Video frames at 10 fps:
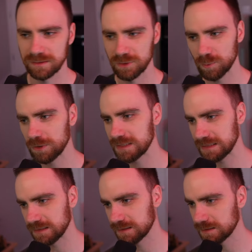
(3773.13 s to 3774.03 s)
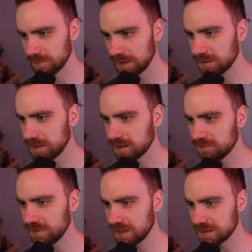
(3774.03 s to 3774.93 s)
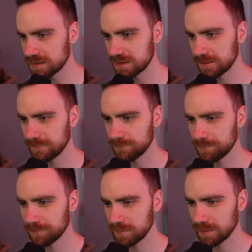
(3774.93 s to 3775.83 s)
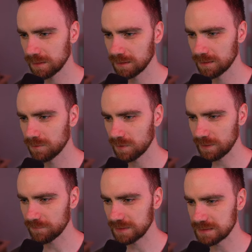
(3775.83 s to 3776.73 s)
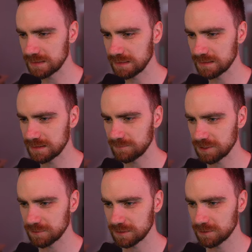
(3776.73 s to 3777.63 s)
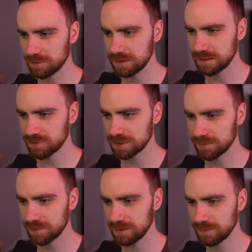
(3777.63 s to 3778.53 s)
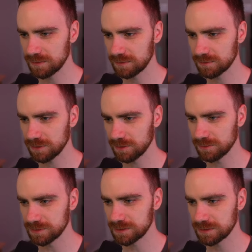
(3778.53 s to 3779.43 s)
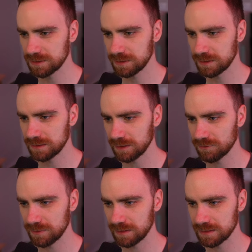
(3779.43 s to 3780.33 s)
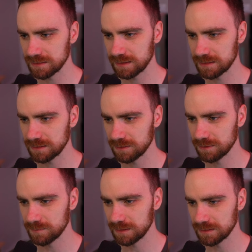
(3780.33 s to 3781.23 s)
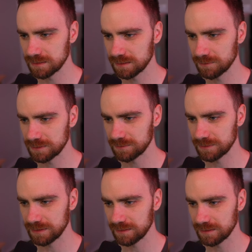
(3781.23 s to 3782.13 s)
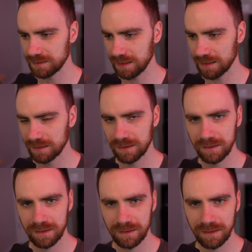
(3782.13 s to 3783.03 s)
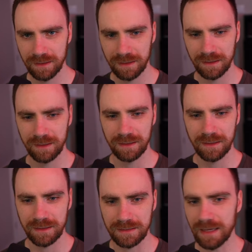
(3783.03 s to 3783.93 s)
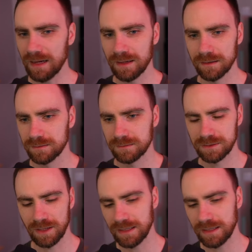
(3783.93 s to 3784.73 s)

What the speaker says: Super easy, barely an inconvenience. One of my friends needed C++ coroutines for something with drones, like 3,000 lines of code because there wasn't really anything. Yeah. So